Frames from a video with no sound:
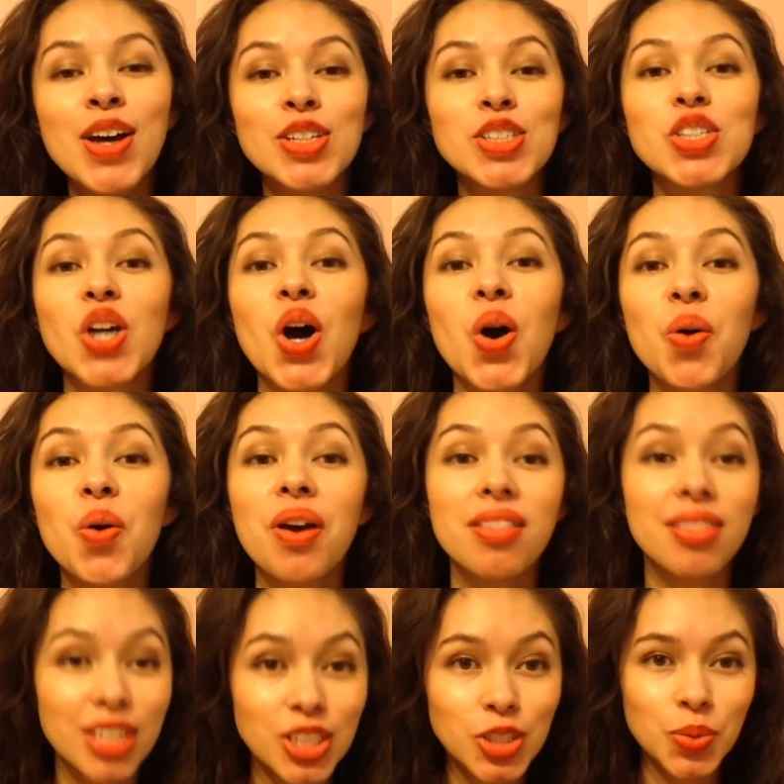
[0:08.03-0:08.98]
So,
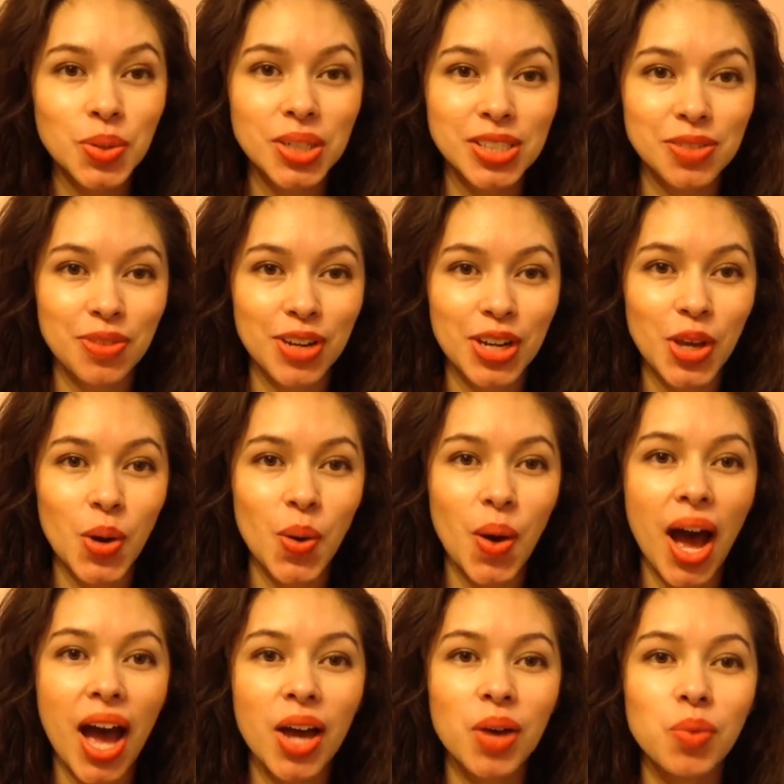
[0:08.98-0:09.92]
in this week's video,
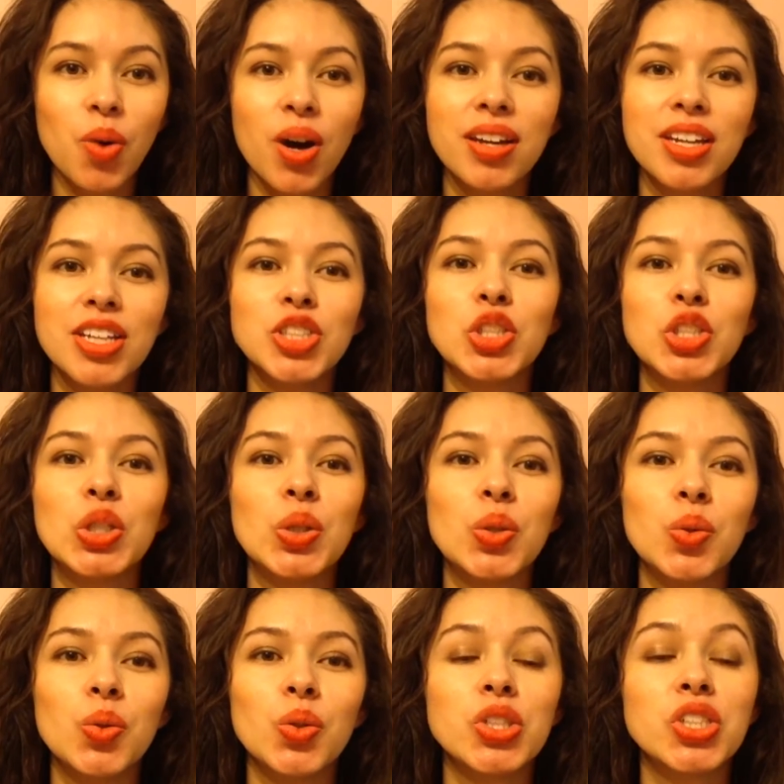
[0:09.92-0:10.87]
I wanted
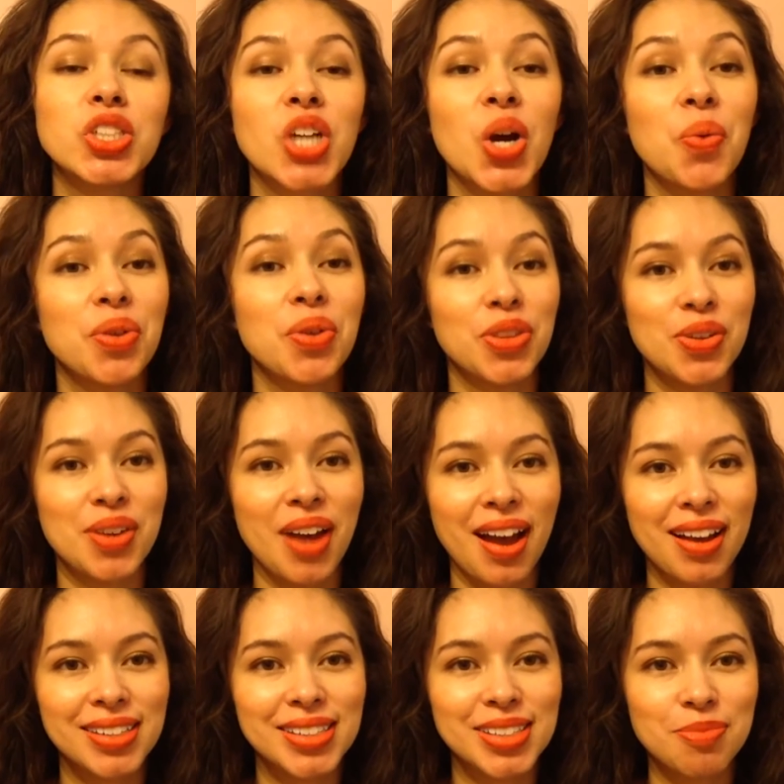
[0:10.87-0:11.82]
to share with you
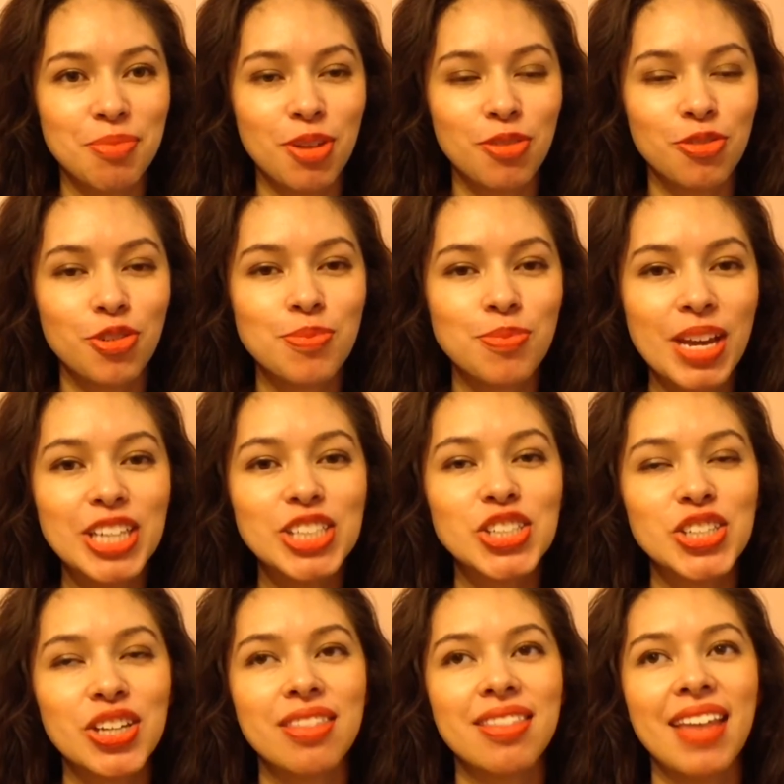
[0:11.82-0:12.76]
guys some
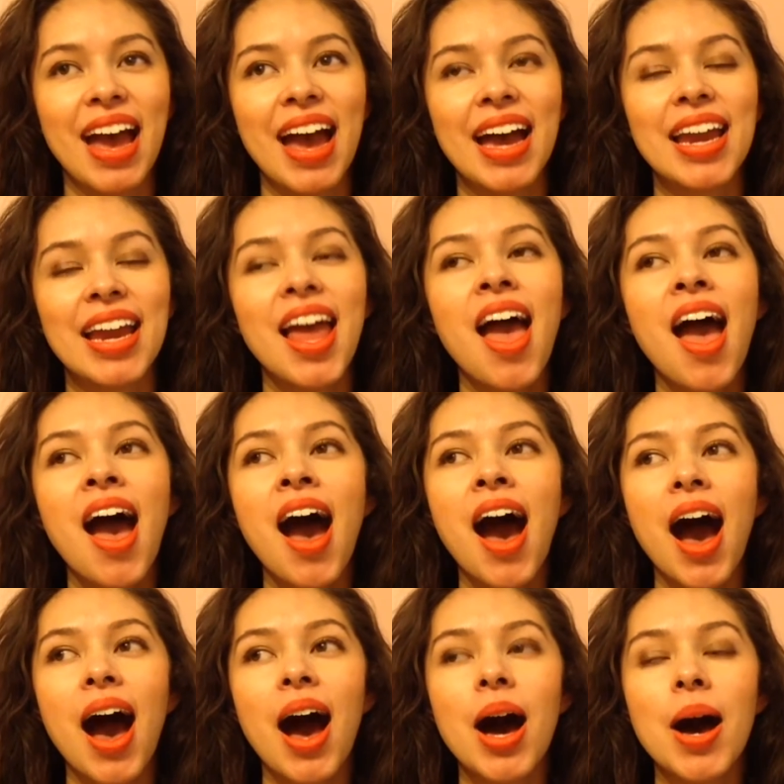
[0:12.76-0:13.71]
information that
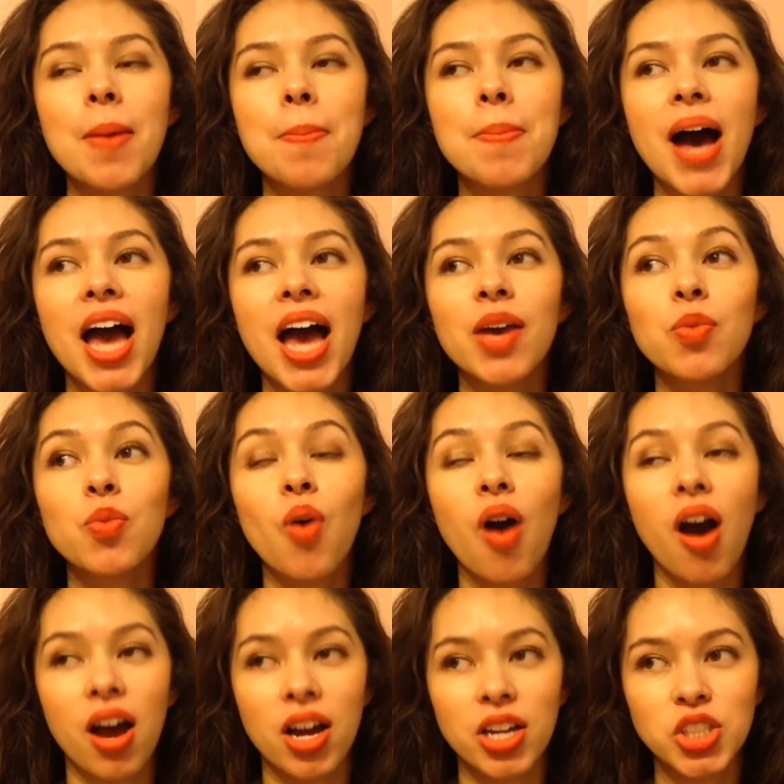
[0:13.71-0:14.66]
I
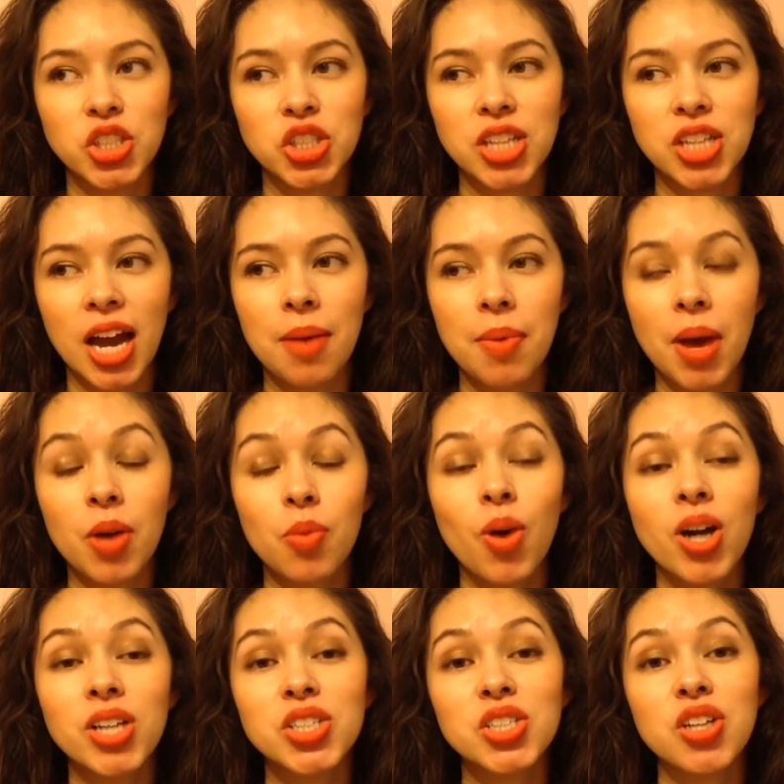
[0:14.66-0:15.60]
watched. I
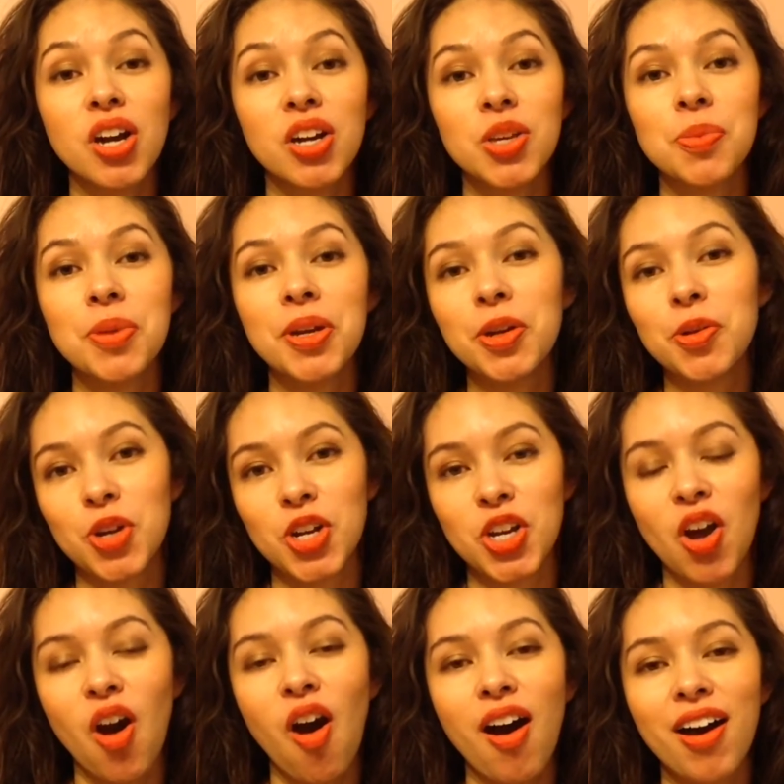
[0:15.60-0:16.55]
watched a documentary
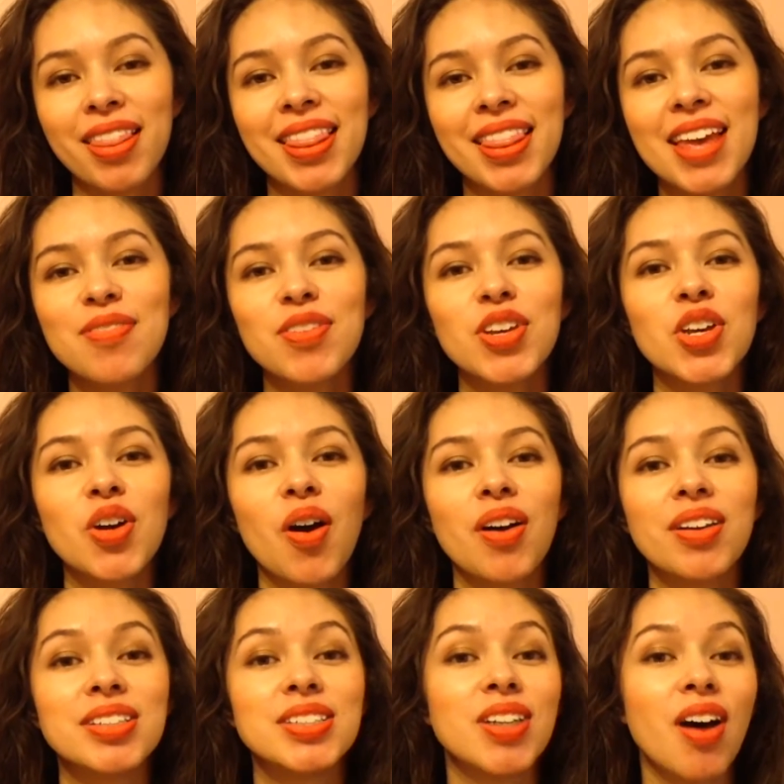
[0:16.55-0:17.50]
called Living
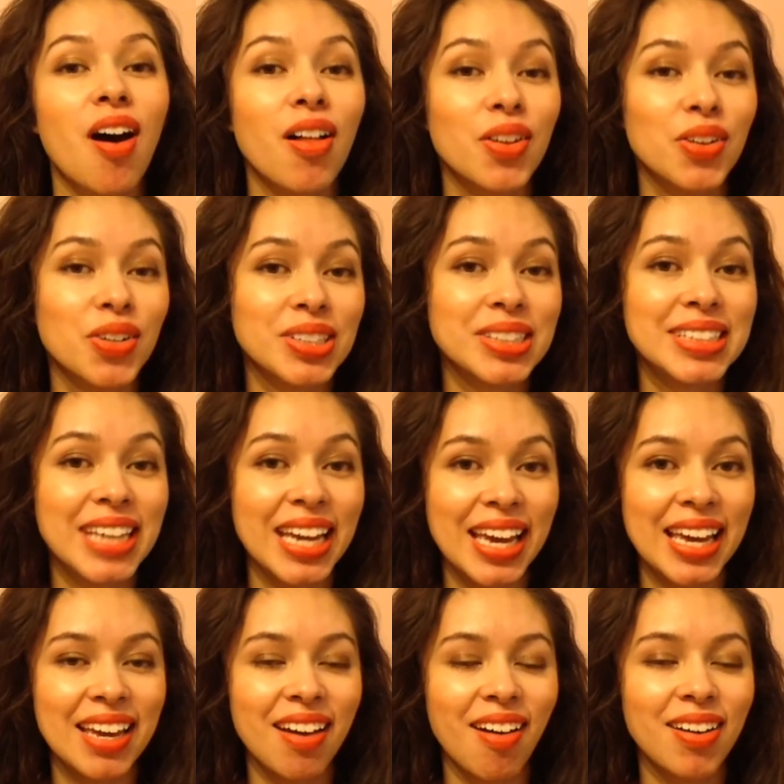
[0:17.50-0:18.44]
on a Dollar a
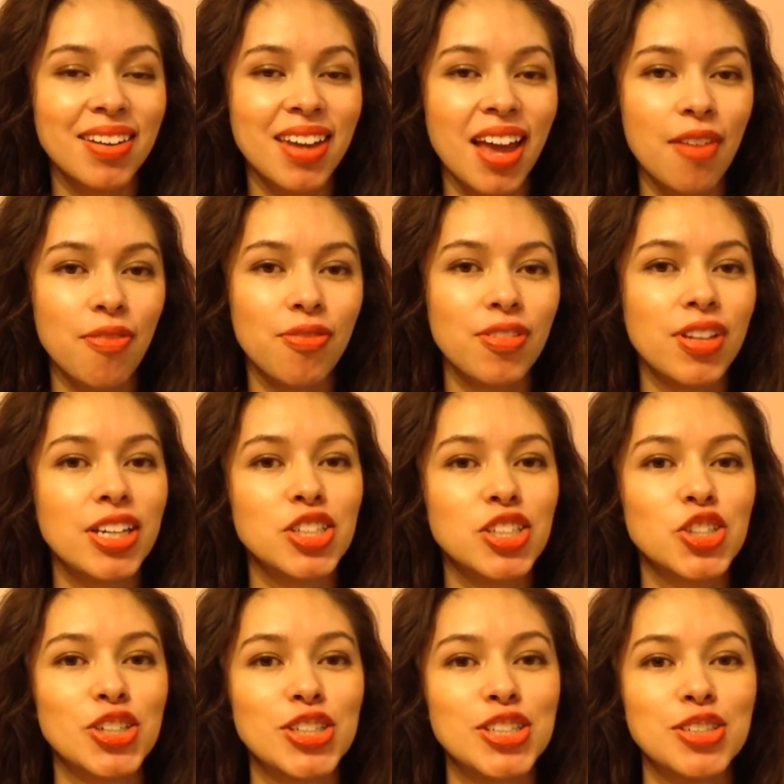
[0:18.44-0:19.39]
Day on
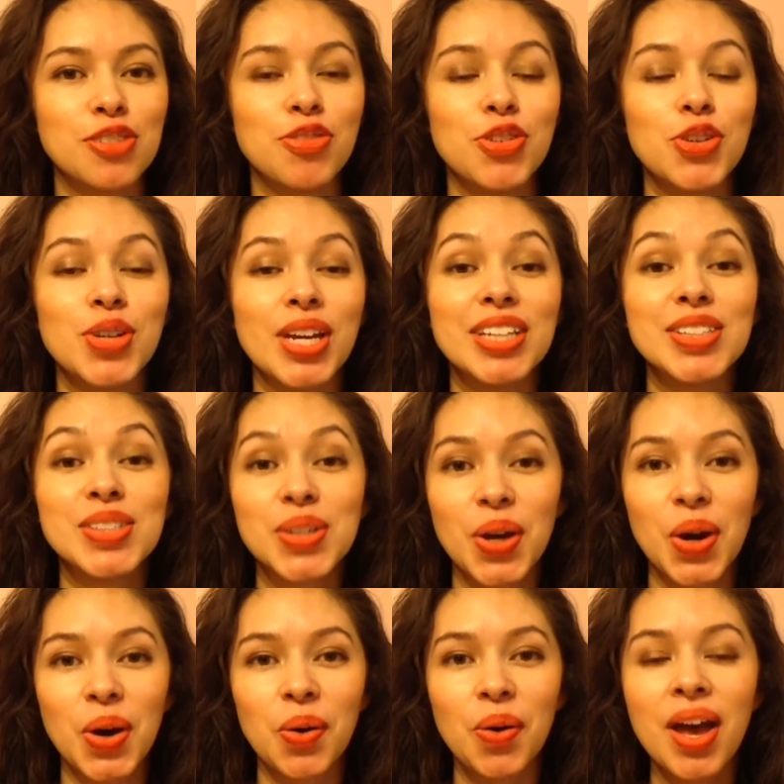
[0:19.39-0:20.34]
Netflix just a few days
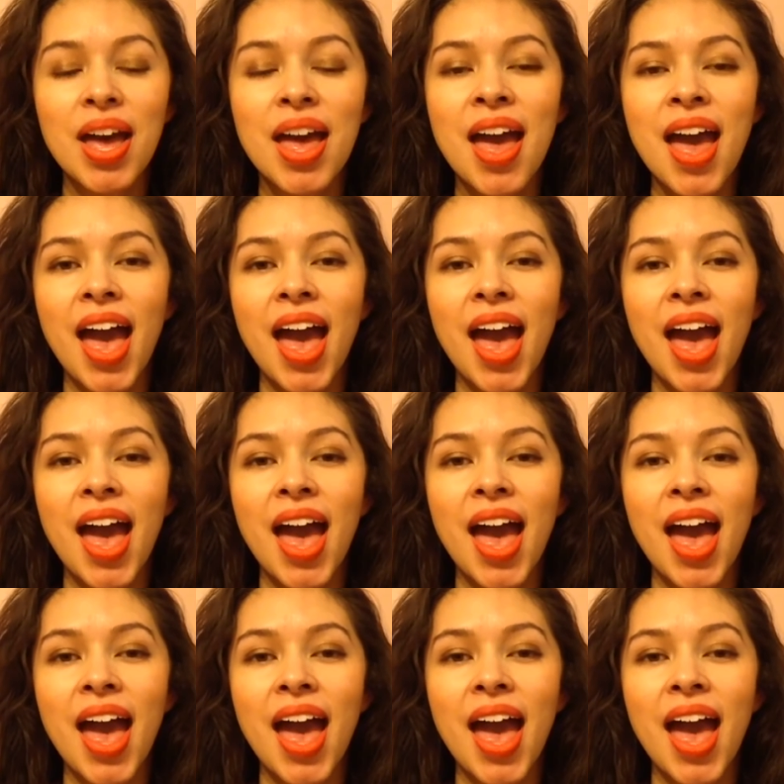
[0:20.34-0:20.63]
ago.